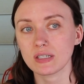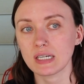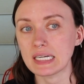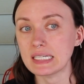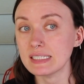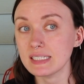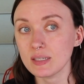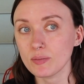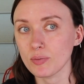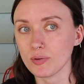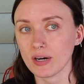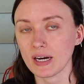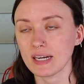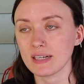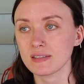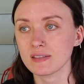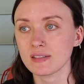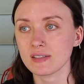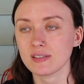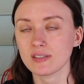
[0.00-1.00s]
indie
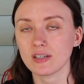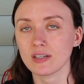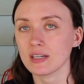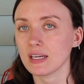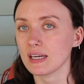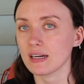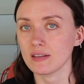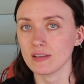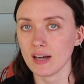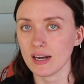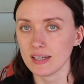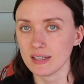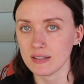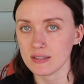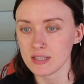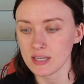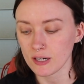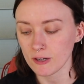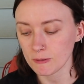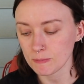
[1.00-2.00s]
brands is going to get a lot
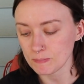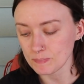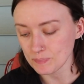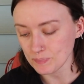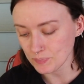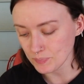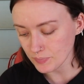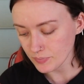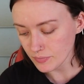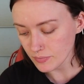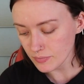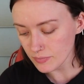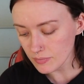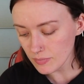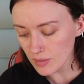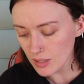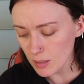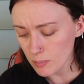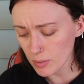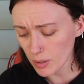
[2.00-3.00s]
easier.
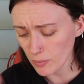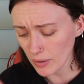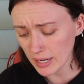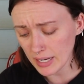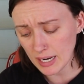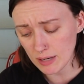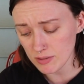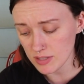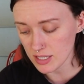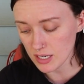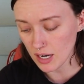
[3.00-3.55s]
But right now it's